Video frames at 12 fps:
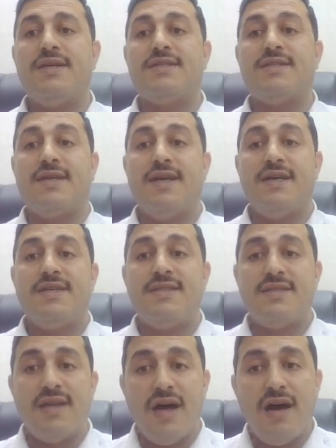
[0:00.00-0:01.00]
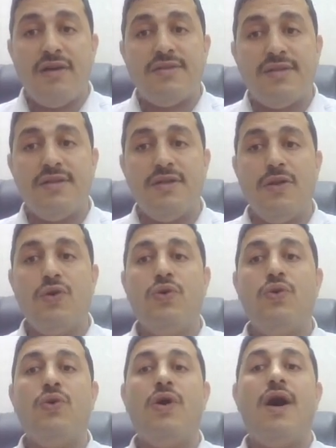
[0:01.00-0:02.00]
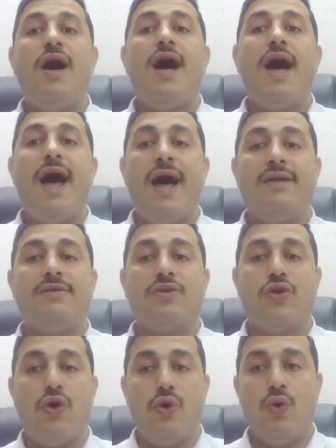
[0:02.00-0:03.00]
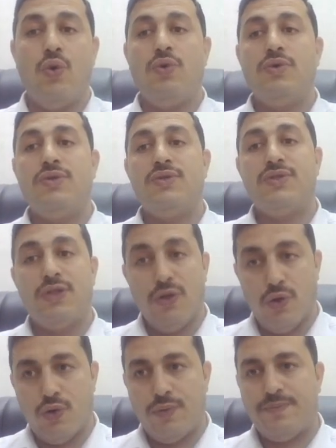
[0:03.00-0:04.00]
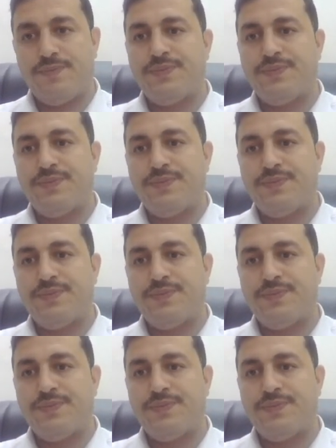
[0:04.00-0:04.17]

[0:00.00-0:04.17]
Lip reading: is start slow and go slow.